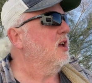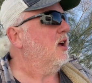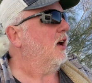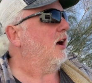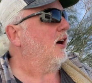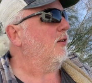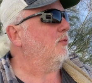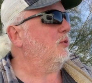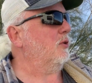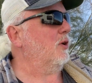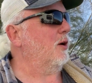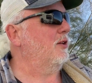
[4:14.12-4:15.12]

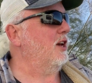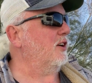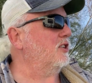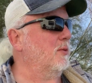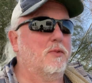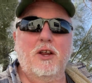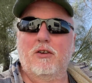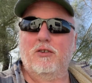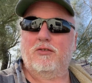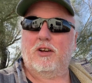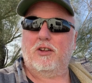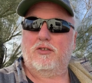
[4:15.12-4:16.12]
But the catch up there
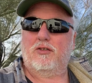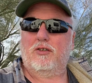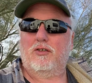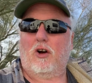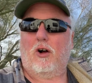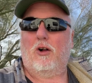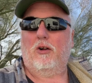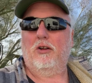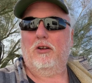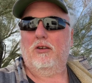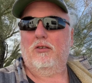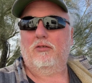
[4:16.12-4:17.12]
is that it's just all
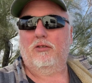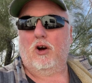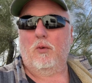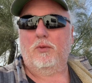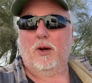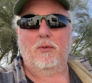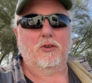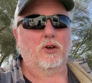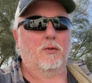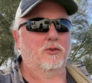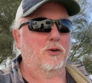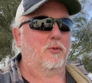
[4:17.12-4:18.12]
sloped. It's
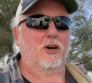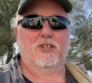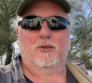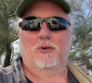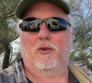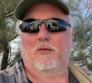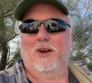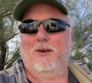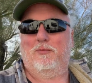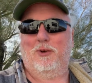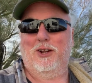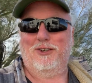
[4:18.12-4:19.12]
almost impossible to find a
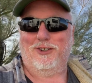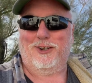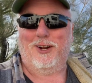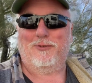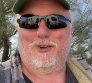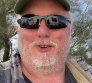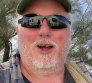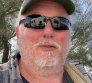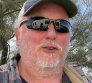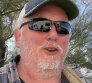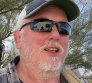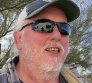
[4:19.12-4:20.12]
place you don't have to
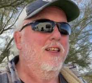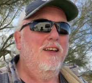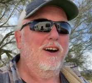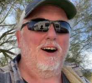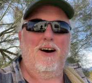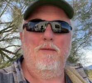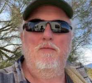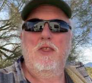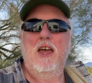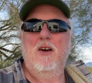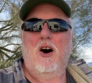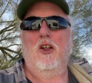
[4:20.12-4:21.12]
level.
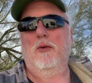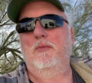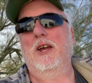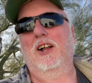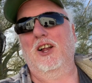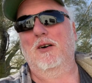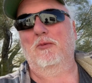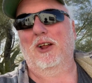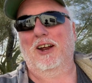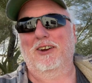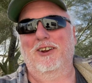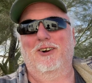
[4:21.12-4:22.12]
All the BLM
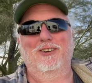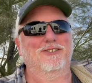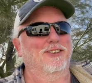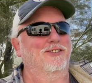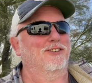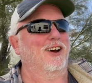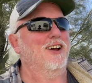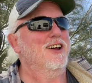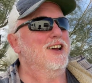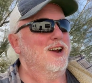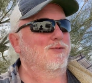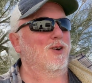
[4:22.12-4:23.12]
land,
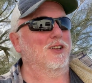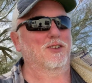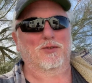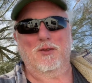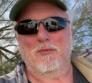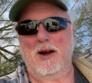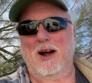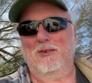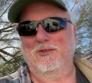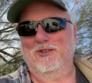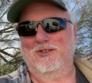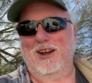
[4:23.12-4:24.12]
it runs from the
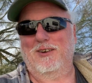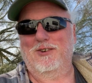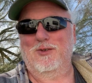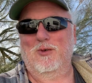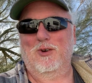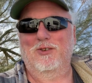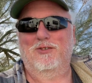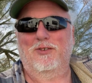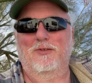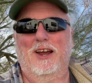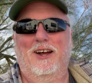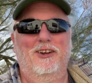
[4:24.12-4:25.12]
mountains down towards the
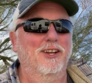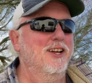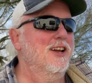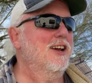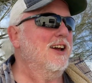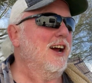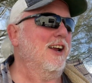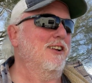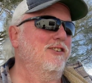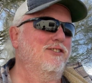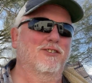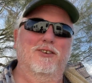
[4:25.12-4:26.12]
valley, and
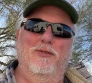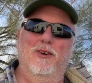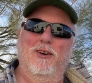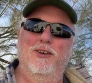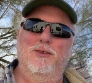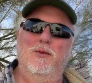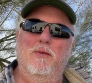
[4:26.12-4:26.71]
it's just a very